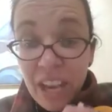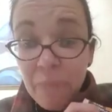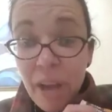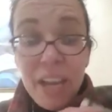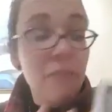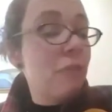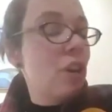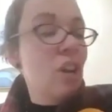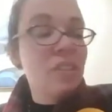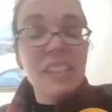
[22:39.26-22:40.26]
campaigner for
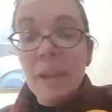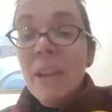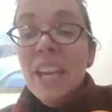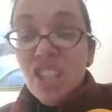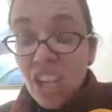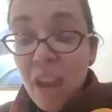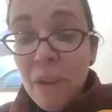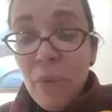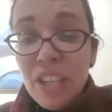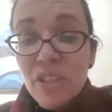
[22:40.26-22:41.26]
a long time.
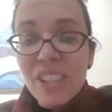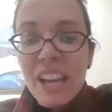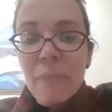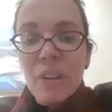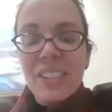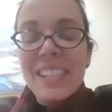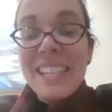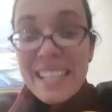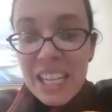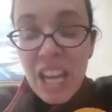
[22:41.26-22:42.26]
Jamie Reid resigned because he
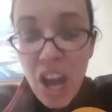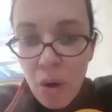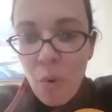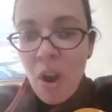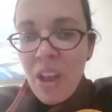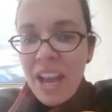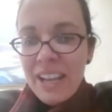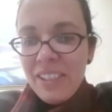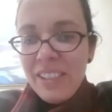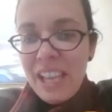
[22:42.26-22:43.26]
didn't know
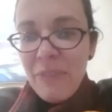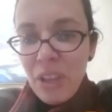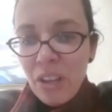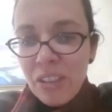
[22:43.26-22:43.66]
how to save the